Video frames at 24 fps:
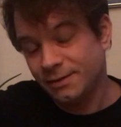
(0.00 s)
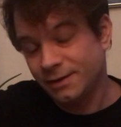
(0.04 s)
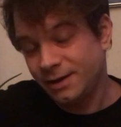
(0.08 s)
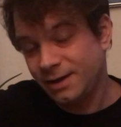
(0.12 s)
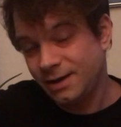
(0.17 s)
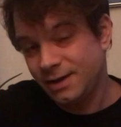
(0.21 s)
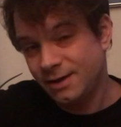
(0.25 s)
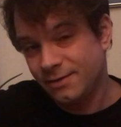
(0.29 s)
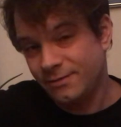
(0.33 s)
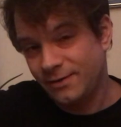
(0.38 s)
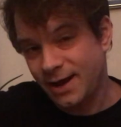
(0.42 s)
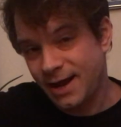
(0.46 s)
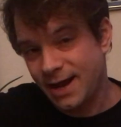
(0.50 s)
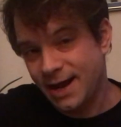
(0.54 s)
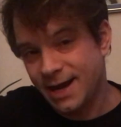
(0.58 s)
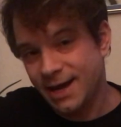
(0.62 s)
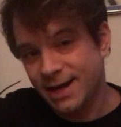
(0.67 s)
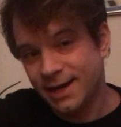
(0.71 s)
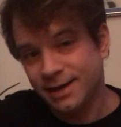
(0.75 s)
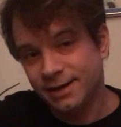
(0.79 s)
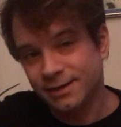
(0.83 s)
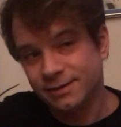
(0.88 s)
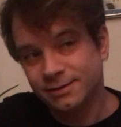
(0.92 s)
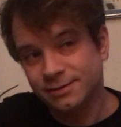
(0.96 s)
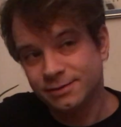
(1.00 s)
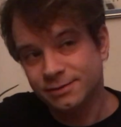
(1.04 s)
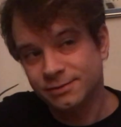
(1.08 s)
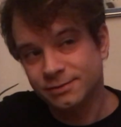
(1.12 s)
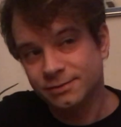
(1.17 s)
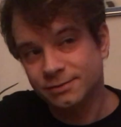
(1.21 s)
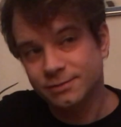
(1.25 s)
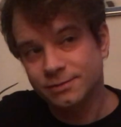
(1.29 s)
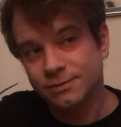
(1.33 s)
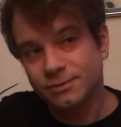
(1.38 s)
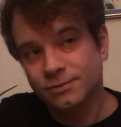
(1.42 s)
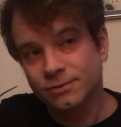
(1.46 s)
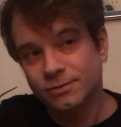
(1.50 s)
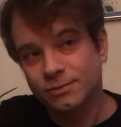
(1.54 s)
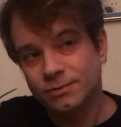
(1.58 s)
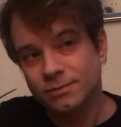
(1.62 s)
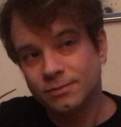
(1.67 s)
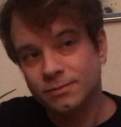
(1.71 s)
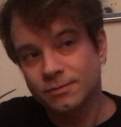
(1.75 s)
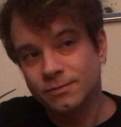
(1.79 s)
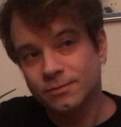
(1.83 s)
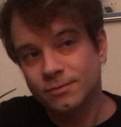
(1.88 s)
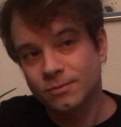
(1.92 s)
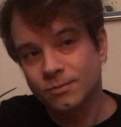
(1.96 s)
the key of A,
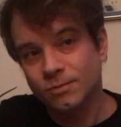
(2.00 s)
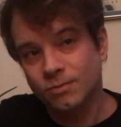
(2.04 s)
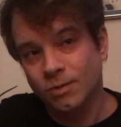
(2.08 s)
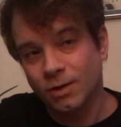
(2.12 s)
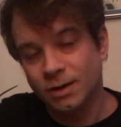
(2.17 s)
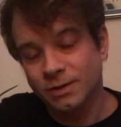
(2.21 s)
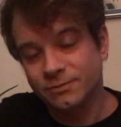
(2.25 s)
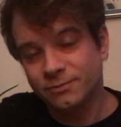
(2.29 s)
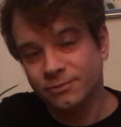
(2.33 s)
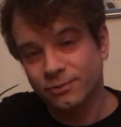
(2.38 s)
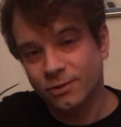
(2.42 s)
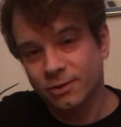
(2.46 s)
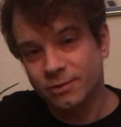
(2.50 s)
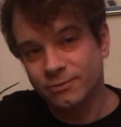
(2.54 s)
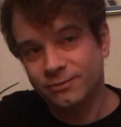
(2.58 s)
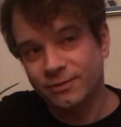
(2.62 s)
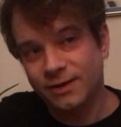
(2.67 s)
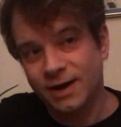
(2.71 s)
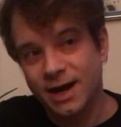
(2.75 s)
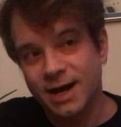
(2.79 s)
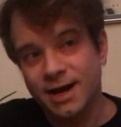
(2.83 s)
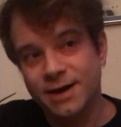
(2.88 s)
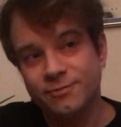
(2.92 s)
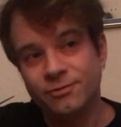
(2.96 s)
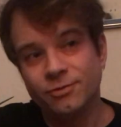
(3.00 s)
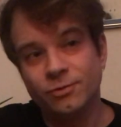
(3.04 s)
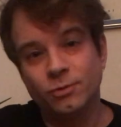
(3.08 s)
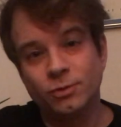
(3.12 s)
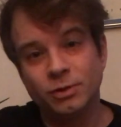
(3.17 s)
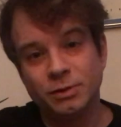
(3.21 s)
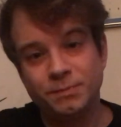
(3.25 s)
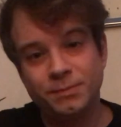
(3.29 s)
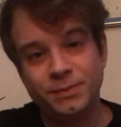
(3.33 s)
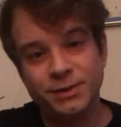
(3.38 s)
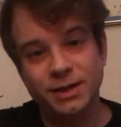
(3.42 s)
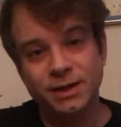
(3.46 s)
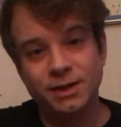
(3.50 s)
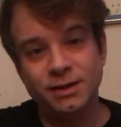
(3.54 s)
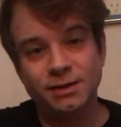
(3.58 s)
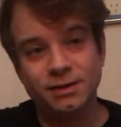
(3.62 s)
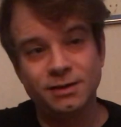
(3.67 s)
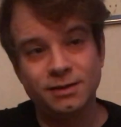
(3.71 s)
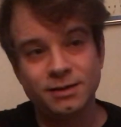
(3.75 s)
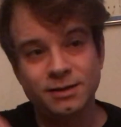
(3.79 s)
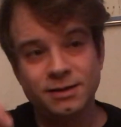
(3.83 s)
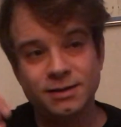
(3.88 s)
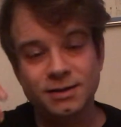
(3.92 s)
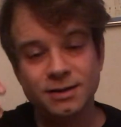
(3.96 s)
1, 4, 5 would
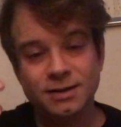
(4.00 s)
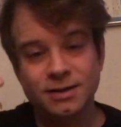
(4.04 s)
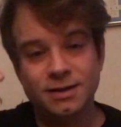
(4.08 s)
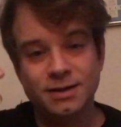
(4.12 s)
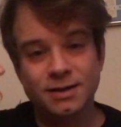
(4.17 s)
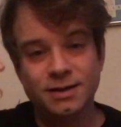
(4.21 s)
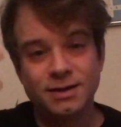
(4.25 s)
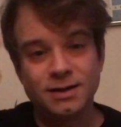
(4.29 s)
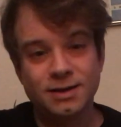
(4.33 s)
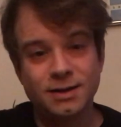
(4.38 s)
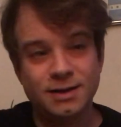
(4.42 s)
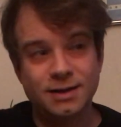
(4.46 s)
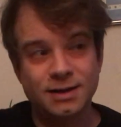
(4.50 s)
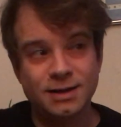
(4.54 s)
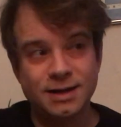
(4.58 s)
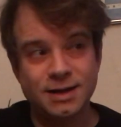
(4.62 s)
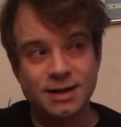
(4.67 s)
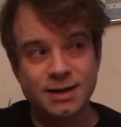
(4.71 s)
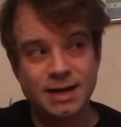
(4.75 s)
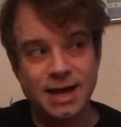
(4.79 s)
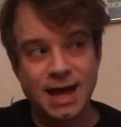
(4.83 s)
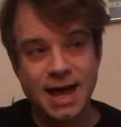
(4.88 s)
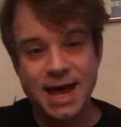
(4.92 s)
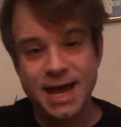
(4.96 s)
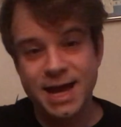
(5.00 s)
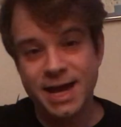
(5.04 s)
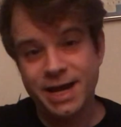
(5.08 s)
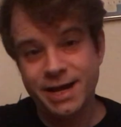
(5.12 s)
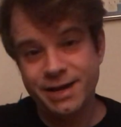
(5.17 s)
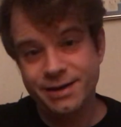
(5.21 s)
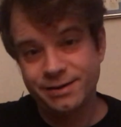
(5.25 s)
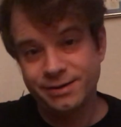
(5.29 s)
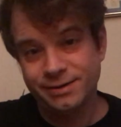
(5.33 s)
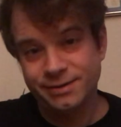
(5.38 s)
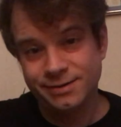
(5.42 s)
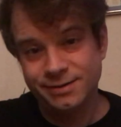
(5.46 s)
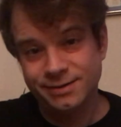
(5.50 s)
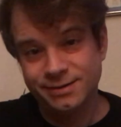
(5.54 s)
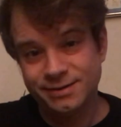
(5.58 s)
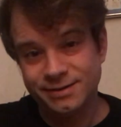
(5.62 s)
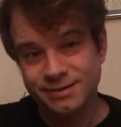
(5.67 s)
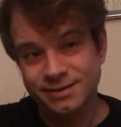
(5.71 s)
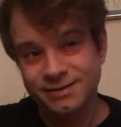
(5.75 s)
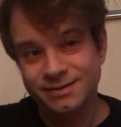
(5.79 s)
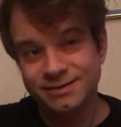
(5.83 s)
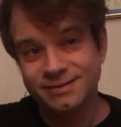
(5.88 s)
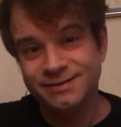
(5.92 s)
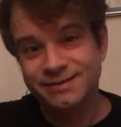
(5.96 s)
be A,
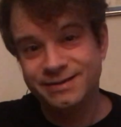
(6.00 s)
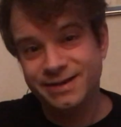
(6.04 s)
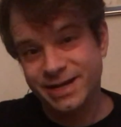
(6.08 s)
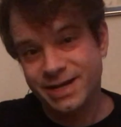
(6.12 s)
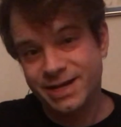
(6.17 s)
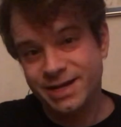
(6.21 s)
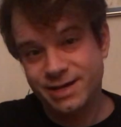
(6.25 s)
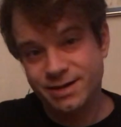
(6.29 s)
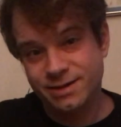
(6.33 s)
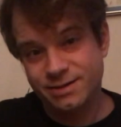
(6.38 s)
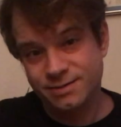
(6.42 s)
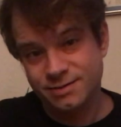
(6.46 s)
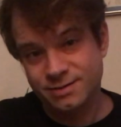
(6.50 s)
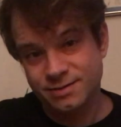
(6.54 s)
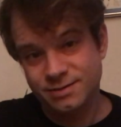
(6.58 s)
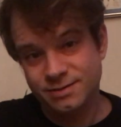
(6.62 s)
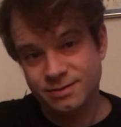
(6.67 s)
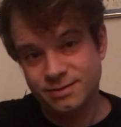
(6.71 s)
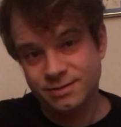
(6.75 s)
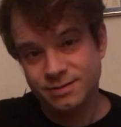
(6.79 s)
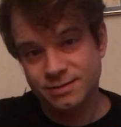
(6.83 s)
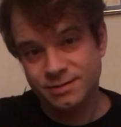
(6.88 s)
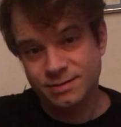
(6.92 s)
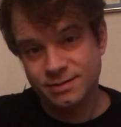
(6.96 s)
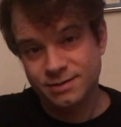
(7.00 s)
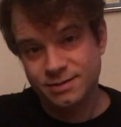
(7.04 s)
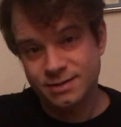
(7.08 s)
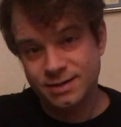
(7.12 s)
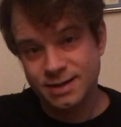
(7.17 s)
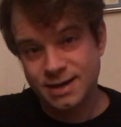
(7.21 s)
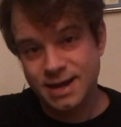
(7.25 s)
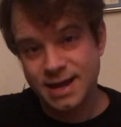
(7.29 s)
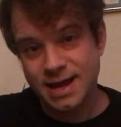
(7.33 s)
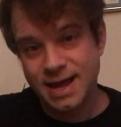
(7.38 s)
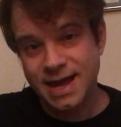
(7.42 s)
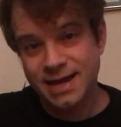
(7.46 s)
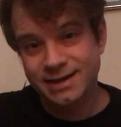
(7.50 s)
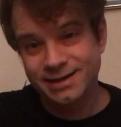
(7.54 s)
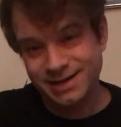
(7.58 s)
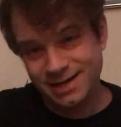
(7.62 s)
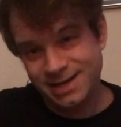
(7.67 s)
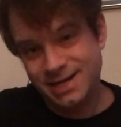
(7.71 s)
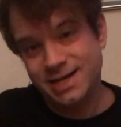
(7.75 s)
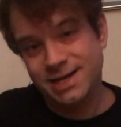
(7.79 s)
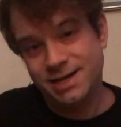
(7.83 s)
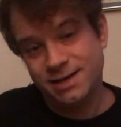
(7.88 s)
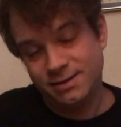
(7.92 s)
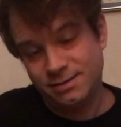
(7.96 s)
D, and
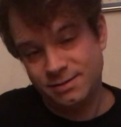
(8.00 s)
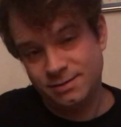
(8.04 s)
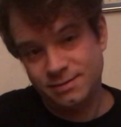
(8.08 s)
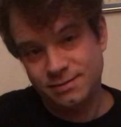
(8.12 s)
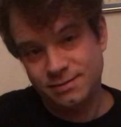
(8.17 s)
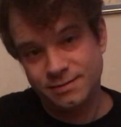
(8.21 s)
E.